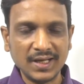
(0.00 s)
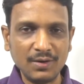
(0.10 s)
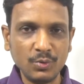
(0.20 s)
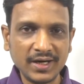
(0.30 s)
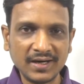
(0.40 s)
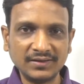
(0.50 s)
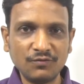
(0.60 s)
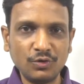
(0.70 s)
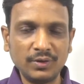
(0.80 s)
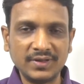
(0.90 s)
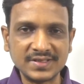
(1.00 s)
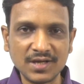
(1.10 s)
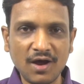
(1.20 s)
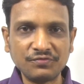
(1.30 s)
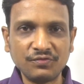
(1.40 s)
And we cut the food, the
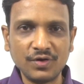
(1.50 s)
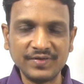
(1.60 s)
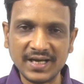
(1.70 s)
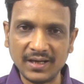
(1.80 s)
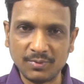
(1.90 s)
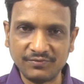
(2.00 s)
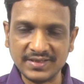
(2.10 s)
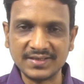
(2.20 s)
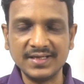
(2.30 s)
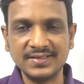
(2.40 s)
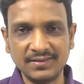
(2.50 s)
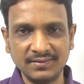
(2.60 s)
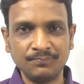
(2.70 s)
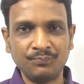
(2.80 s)
soft food, with the help of incisor.